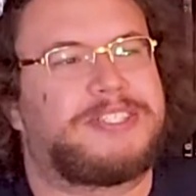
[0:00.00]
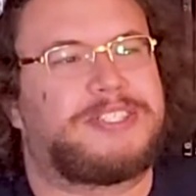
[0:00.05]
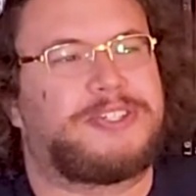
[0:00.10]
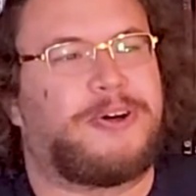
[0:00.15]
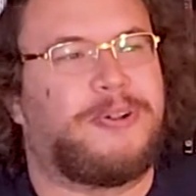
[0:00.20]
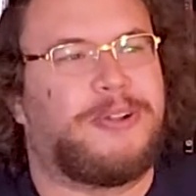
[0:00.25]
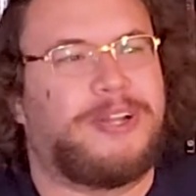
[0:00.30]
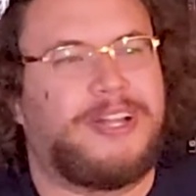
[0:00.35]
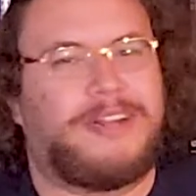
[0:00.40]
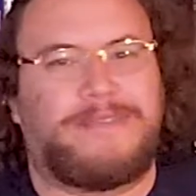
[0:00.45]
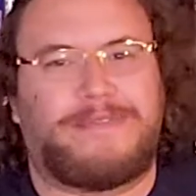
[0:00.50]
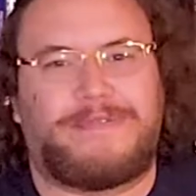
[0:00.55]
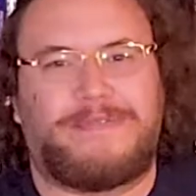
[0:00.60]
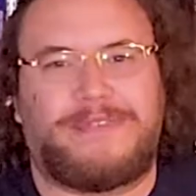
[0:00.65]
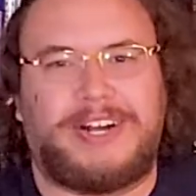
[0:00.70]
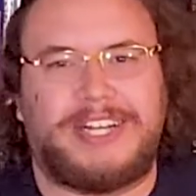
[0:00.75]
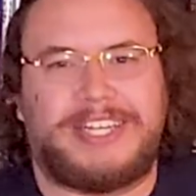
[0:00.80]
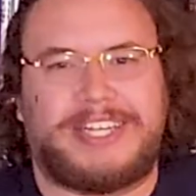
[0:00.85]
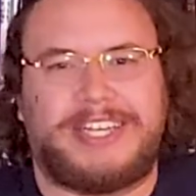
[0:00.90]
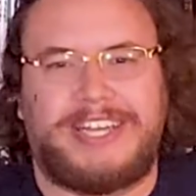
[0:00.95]
stolen
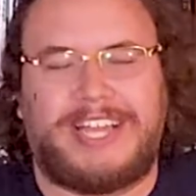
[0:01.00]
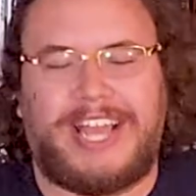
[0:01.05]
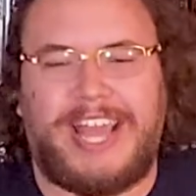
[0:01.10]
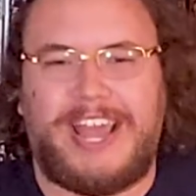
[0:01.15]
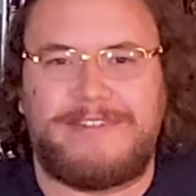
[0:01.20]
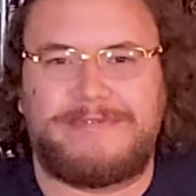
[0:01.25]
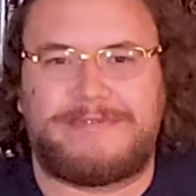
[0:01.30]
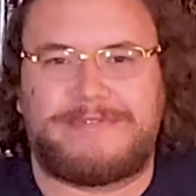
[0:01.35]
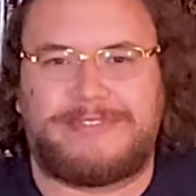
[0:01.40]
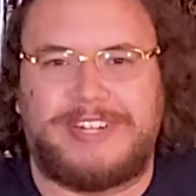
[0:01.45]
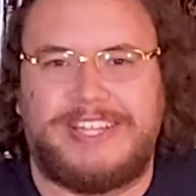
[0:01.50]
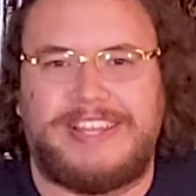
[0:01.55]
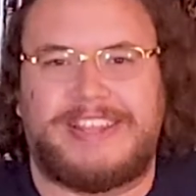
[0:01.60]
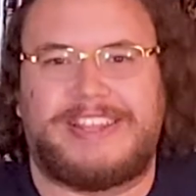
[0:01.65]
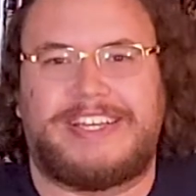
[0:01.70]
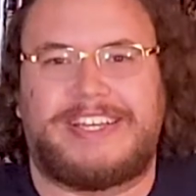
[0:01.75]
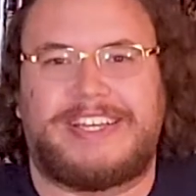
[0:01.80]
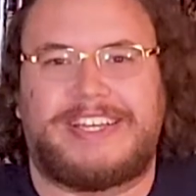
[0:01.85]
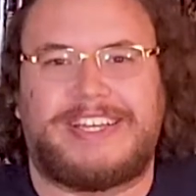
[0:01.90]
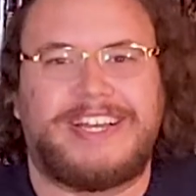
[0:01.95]
fucking
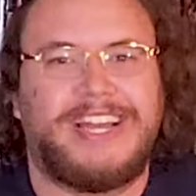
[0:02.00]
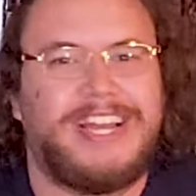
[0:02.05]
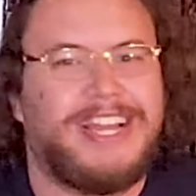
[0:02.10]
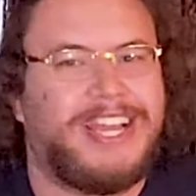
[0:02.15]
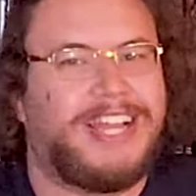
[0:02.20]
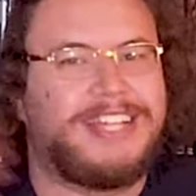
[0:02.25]
everything.